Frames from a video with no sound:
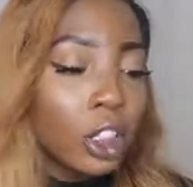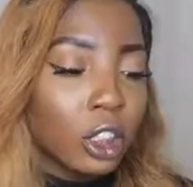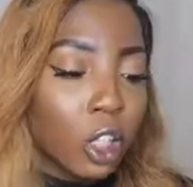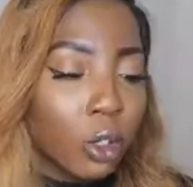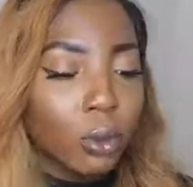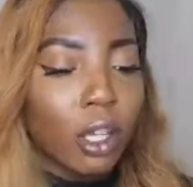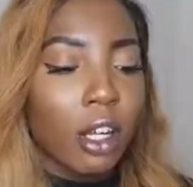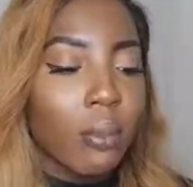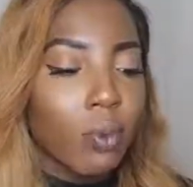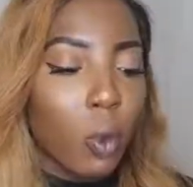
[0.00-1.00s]
So
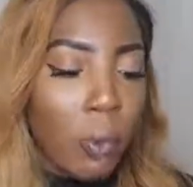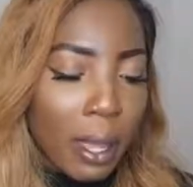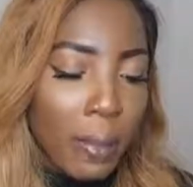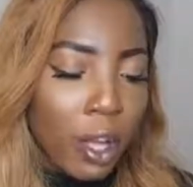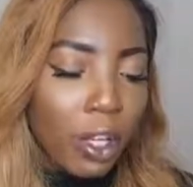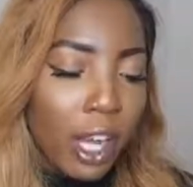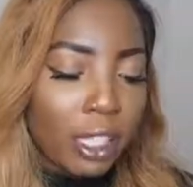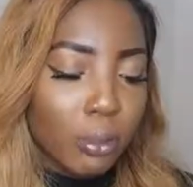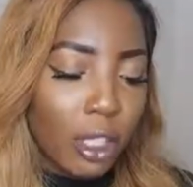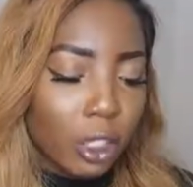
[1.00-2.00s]
with PayPal, you
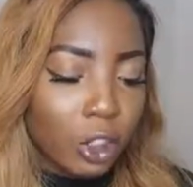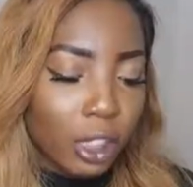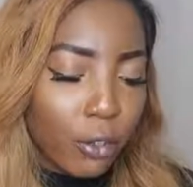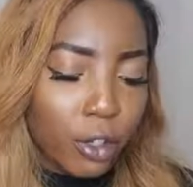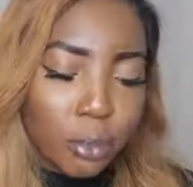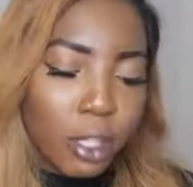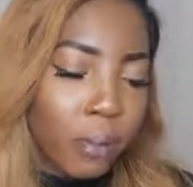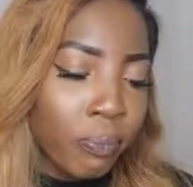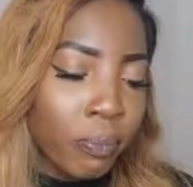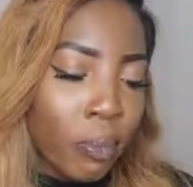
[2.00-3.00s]
guys basically just get free
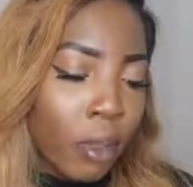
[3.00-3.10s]
money,